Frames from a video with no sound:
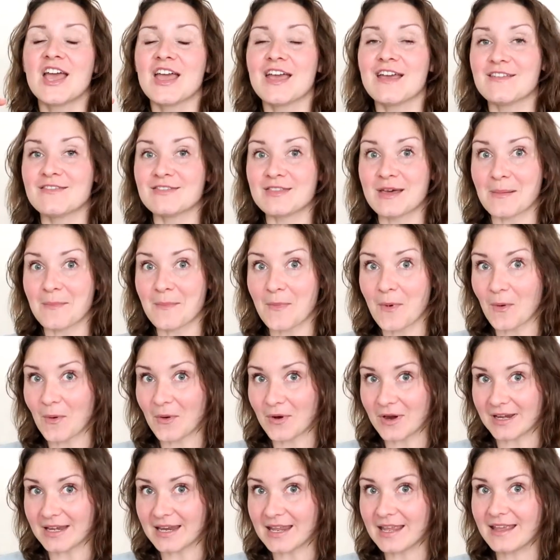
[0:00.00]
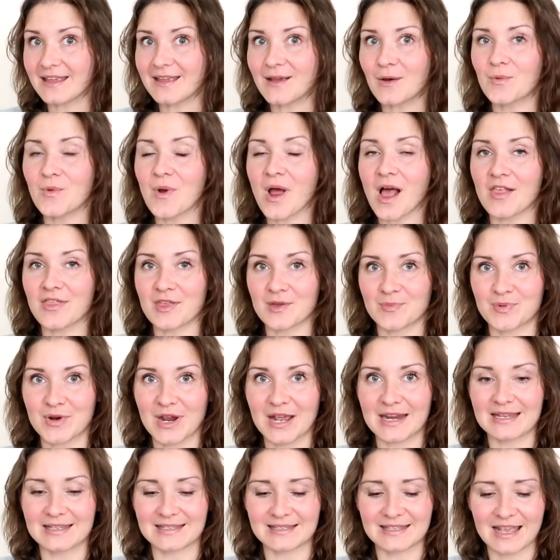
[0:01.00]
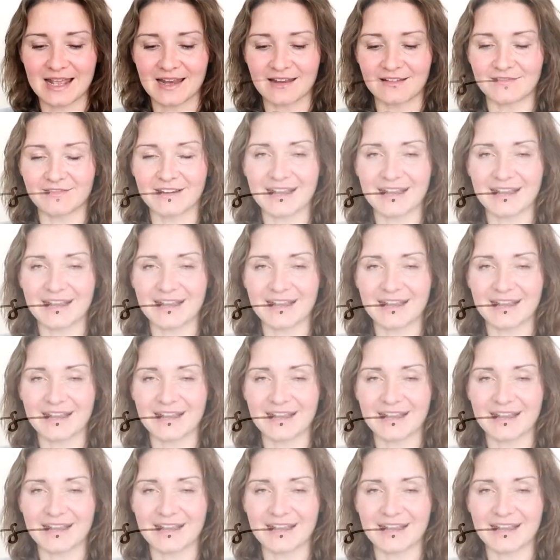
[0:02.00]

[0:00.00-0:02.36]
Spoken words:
in the morning while the bride is getting